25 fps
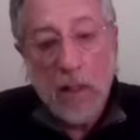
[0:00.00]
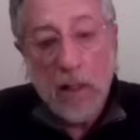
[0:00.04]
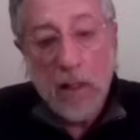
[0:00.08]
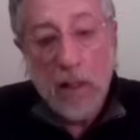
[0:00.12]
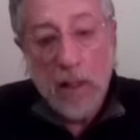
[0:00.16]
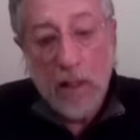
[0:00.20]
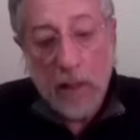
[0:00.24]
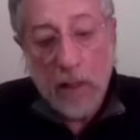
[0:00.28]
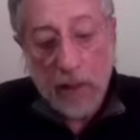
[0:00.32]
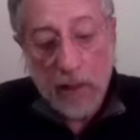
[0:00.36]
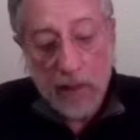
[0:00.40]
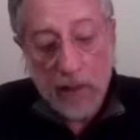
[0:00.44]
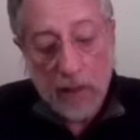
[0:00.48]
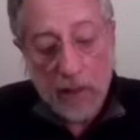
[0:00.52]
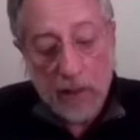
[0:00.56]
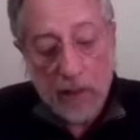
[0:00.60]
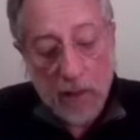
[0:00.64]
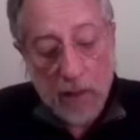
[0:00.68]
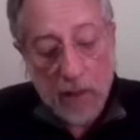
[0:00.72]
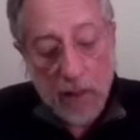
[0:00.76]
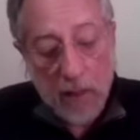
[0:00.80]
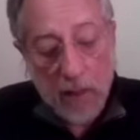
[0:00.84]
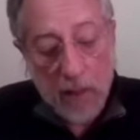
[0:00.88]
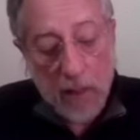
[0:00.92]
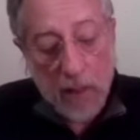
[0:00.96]
and
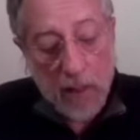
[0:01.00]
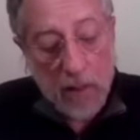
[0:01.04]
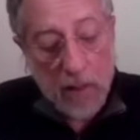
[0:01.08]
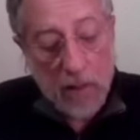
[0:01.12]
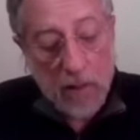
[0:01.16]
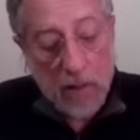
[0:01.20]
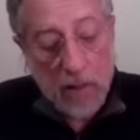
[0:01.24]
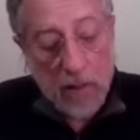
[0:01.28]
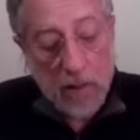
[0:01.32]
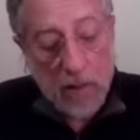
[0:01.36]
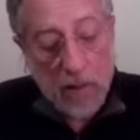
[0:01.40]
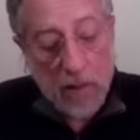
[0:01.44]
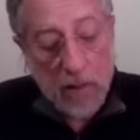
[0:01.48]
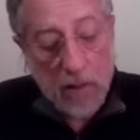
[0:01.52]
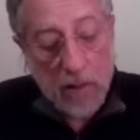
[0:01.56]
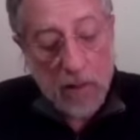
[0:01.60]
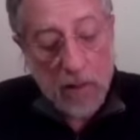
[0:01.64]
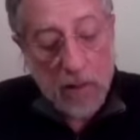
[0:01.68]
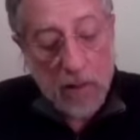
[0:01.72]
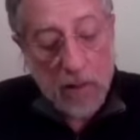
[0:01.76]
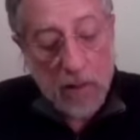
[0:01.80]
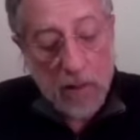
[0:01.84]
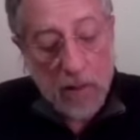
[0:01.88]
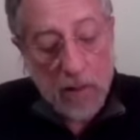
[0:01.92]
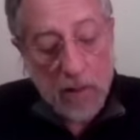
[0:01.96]
I
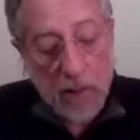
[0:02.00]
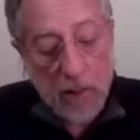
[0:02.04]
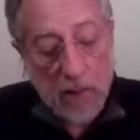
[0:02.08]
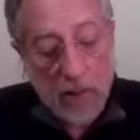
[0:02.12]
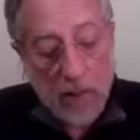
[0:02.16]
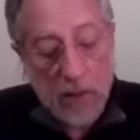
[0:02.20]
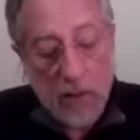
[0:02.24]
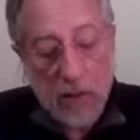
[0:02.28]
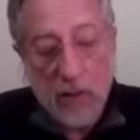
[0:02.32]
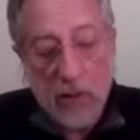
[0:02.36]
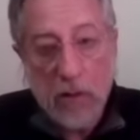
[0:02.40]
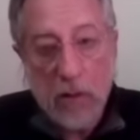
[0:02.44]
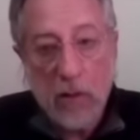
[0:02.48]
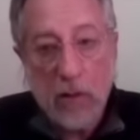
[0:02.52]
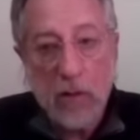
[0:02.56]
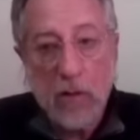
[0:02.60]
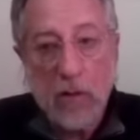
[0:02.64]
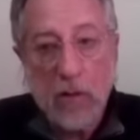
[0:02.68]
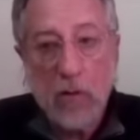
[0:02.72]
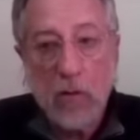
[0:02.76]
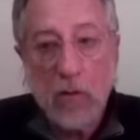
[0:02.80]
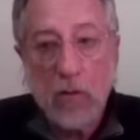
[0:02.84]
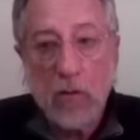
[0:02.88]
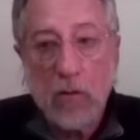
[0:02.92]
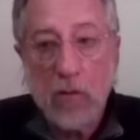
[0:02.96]
at 16
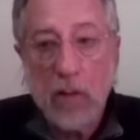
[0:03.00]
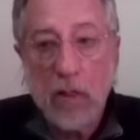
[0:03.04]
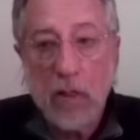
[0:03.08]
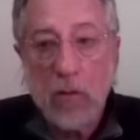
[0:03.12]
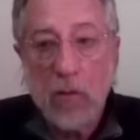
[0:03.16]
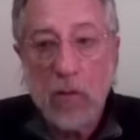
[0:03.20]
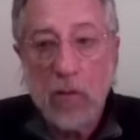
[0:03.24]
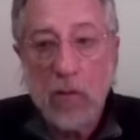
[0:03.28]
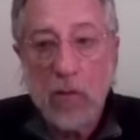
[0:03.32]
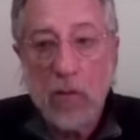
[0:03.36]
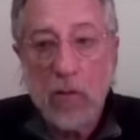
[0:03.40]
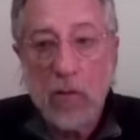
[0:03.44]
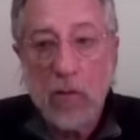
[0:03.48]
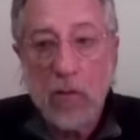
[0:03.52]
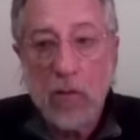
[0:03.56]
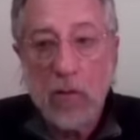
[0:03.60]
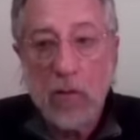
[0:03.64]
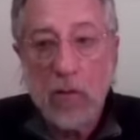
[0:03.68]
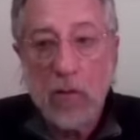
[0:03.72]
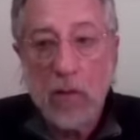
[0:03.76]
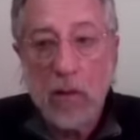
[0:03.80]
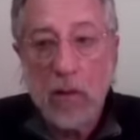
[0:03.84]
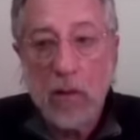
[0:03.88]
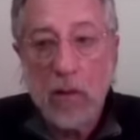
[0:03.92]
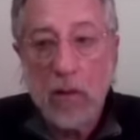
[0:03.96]
years old, I
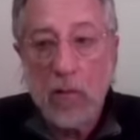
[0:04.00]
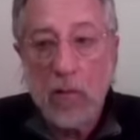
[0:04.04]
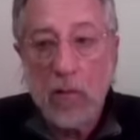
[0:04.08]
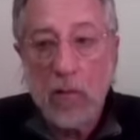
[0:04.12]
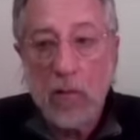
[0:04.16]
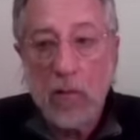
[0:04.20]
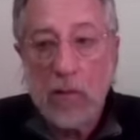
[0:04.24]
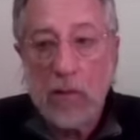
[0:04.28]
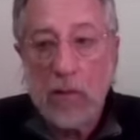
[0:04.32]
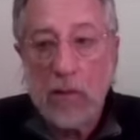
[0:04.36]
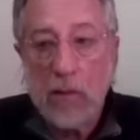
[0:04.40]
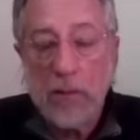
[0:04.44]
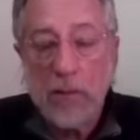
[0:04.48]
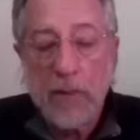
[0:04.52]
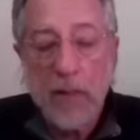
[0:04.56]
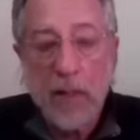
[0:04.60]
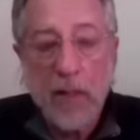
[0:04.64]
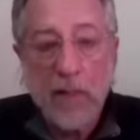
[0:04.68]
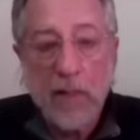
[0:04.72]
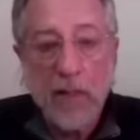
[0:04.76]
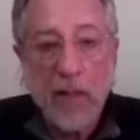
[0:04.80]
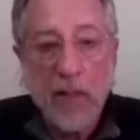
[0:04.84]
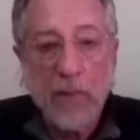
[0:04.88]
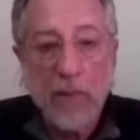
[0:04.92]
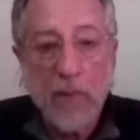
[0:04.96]
uh, slipped out
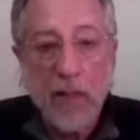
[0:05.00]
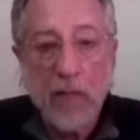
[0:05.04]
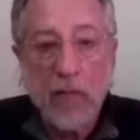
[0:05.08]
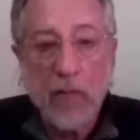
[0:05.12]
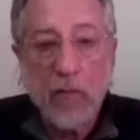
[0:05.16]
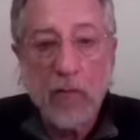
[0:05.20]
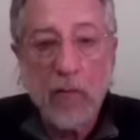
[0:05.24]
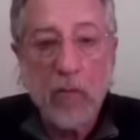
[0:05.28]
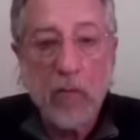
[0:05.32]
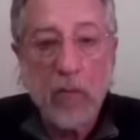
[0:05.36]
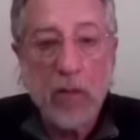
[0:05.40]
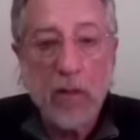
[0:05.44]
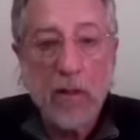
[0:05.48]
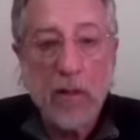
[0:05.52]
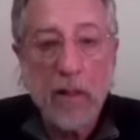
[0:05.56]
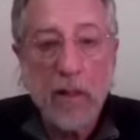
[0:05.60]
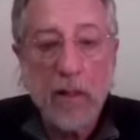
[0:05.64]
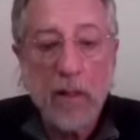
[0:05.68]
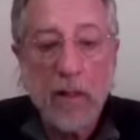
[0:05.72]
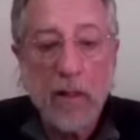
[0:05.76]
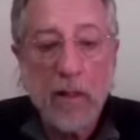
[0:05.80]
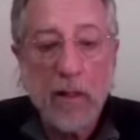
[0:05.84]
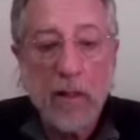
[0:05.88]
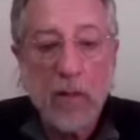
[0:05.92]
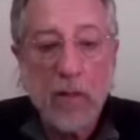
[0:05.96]
of my bedroom one
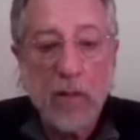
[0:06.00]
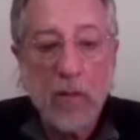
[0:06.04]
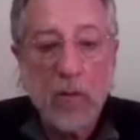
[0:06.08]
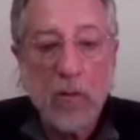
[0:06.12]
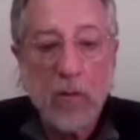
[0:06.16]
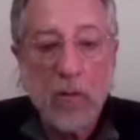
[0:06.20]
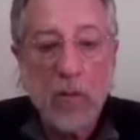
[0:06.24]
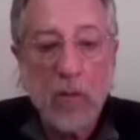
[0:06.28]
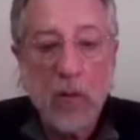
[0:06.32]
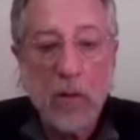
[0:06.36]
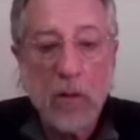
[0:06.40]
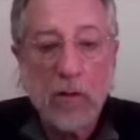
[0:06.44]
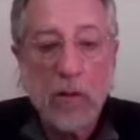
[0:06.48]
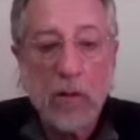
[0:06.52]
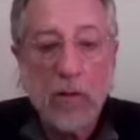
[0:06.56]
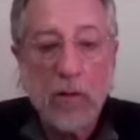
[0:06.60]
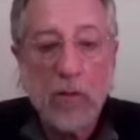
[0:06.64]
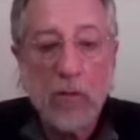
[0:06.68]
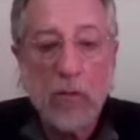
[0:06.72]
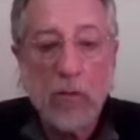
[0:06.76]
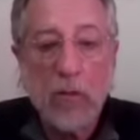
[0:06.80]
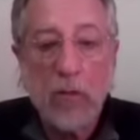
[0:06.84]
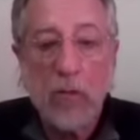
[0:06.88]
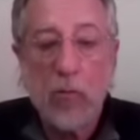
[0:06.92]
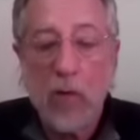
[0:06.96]
night, walked
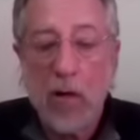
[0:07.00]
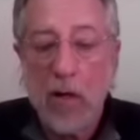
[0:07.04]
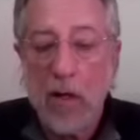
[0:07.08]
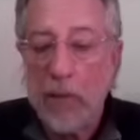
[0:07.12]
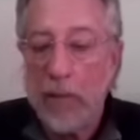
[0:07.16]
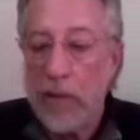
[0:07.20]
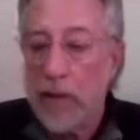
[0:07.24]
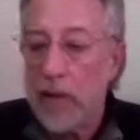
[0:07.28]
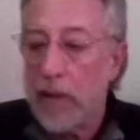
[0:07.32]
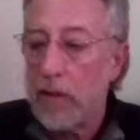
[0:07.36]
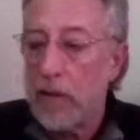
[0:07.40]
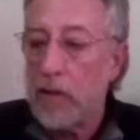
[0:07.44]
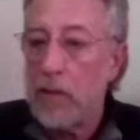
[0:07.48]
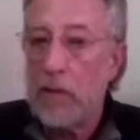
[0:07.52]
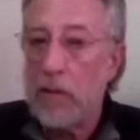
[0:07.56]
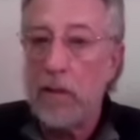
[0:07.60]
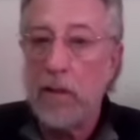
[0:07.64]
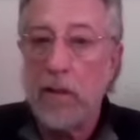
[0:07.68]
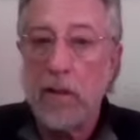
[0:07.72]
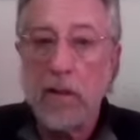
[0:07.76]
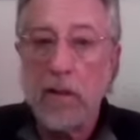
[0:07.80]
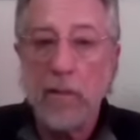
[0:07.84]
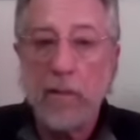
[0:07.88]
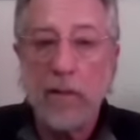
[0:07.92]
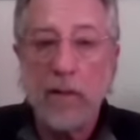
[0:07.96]
into a swamp. I had a
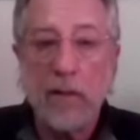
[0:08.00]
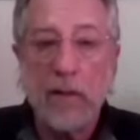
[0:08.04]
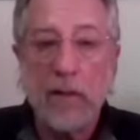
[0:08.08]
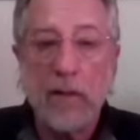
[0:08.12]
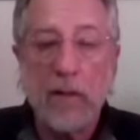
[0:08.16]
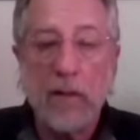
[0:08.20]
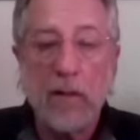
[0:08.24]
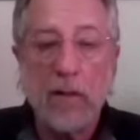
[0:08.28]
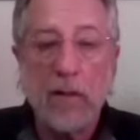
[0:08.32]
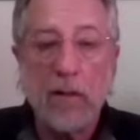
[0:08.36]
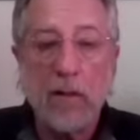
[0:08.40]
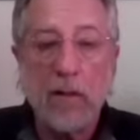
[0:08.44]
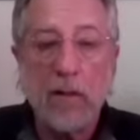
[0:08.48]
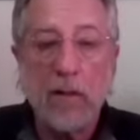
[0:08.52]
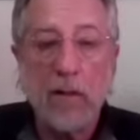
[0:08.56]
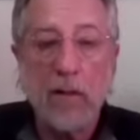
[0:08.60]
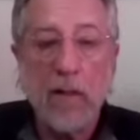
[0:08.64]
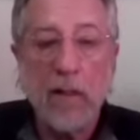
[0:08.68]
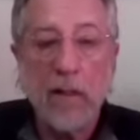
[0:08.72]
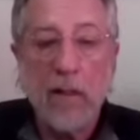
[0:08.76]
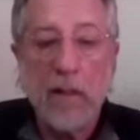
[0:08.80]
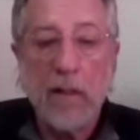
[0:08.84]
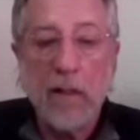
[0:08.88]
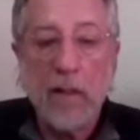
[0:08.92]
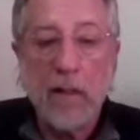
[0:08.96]
stick about that long,
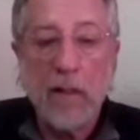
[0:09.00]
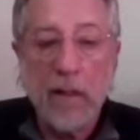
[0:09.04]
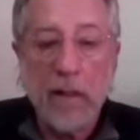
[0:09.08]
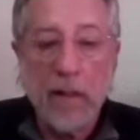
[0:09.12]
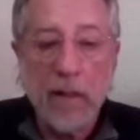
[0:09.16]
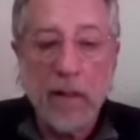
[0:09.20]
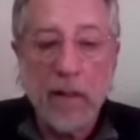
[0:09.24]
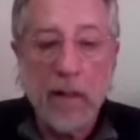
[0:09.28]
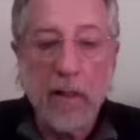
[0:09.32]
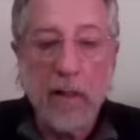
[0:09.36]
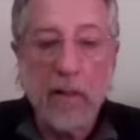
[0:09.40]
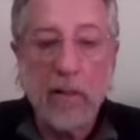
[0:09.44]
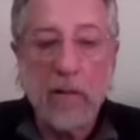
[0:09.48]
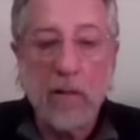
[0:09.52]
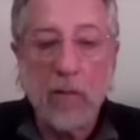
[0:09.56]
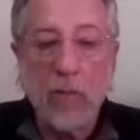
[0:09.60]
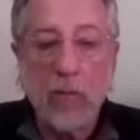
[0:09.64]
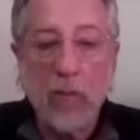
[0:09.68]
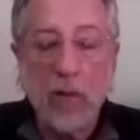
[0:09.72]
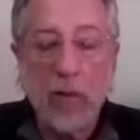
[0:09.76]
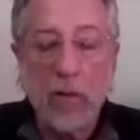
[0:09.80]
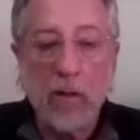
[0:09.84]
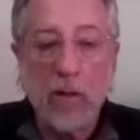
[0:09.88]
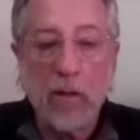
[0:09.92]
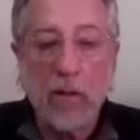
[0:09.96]
and I
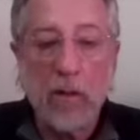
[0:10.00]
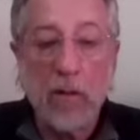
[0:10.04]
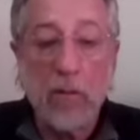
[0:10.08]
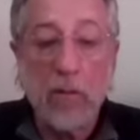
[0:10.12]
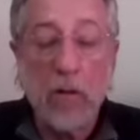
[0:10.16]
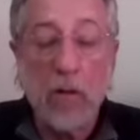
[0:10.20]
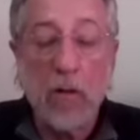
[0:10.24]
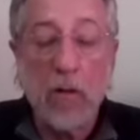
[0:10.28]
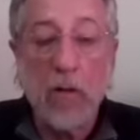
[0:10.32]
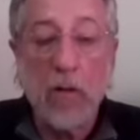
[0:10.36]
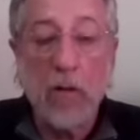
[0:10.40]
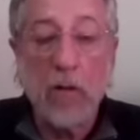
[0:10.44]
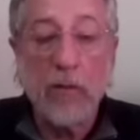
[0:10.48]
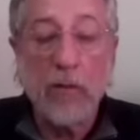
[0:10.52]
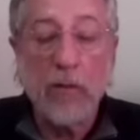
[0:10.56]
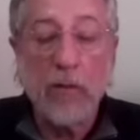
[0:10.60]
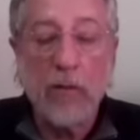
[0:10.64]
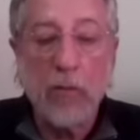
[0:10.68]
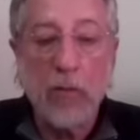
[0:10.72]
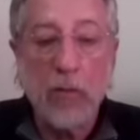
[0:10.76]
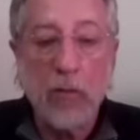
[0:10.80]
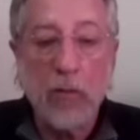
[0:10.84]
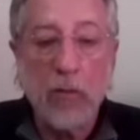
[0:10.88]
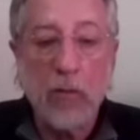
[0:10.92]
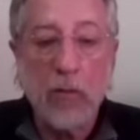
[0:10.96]
walked in. It was a harvest
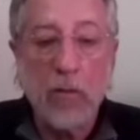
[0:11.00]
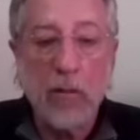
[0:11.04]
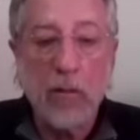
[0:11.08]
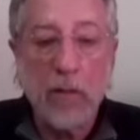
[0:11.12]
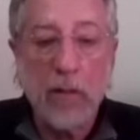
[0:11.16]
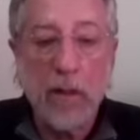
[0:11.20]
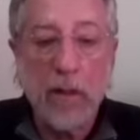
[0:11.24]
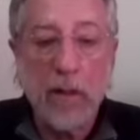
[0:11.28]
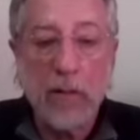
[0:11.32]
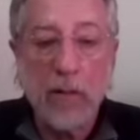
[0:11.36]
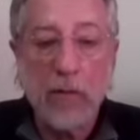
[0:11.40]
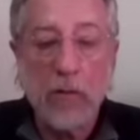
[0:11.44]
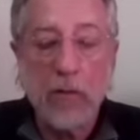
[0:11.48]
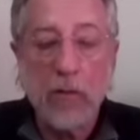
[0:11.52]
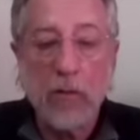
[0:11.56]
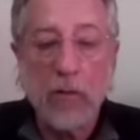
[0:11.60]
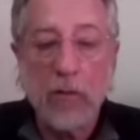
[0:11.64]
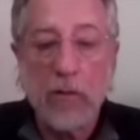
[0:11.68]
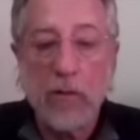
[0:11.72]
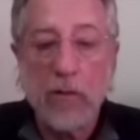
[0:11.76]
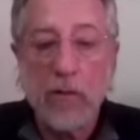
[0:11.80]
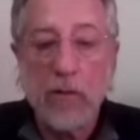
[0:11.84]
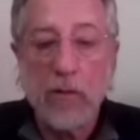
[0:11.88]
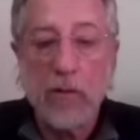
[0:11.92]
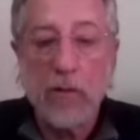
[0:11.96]
moon. I just
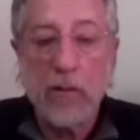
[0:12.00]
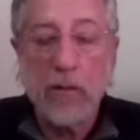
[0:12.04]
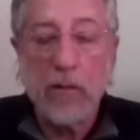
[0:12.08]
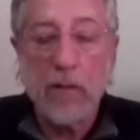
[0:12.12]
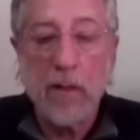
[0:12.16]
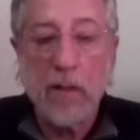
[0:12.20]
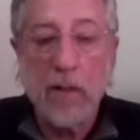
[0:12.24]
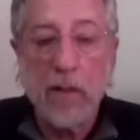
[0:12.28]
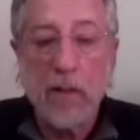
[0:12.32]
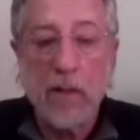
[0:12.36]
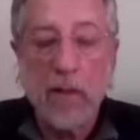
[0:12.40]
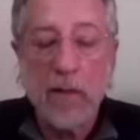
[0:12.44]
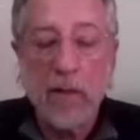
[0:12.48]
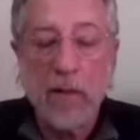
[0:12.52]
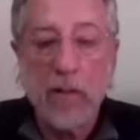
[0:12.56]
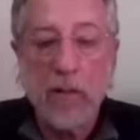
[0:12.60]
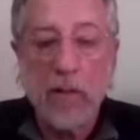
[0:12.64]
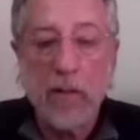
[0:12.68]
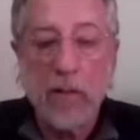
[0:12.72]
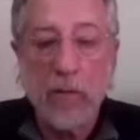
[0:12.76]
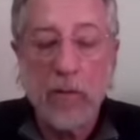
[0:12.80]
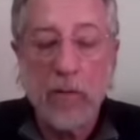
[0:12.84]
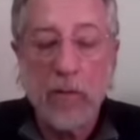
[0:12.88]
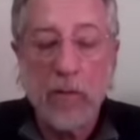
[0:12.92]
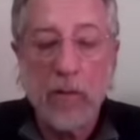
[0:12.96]
turned 16 that
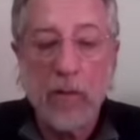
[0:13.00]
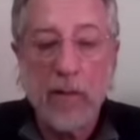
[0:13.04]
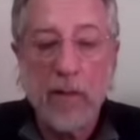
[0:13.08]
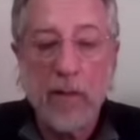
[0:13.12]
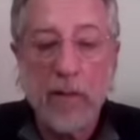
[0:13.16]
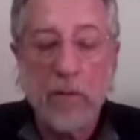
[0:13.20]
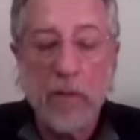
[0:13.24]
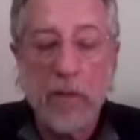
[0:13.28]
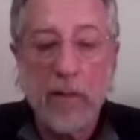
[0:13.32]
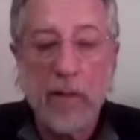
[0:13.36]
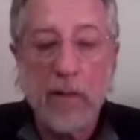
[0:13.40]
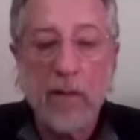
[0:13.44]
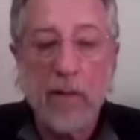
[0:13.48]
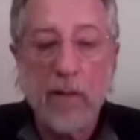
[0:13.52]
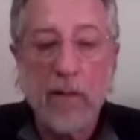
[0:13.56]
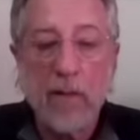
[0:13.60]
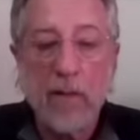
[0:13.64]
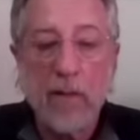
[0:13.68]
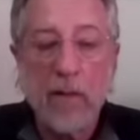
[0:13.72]
earlier that month